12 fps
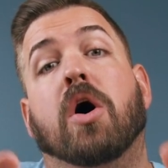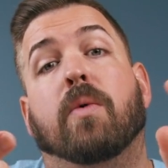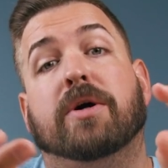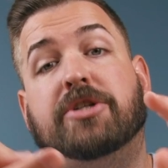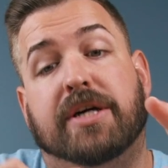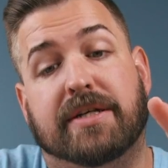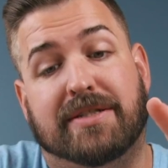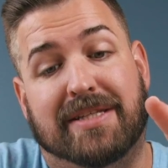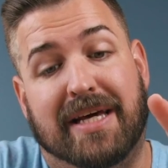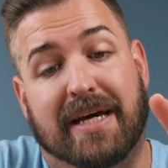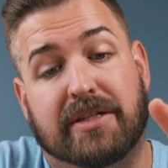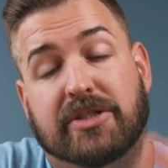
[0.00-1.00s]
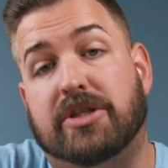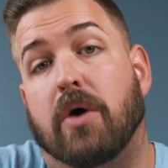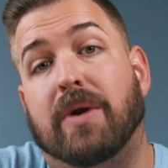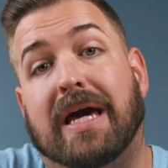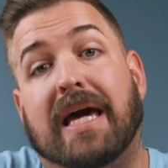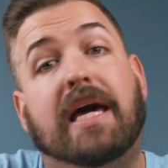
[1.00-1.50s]
which is the
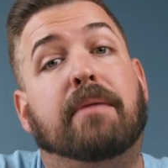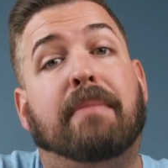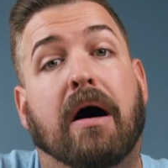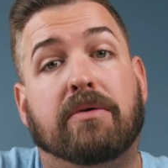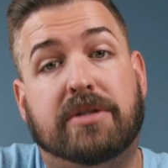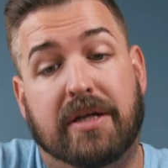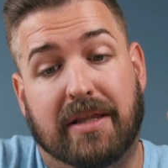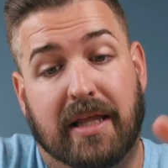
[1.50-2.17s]
Sony E mount,